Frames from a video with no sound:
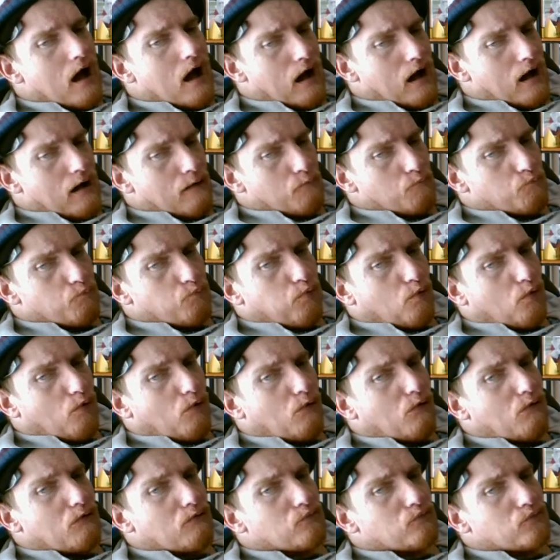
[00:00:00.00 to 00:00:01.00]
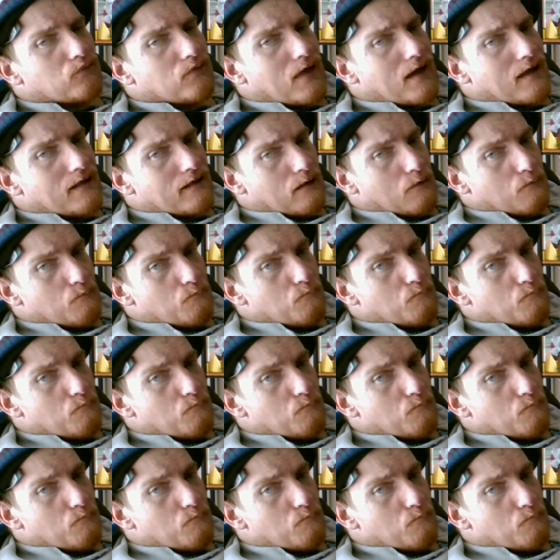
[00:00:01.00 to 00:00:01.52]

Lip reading: are balls that are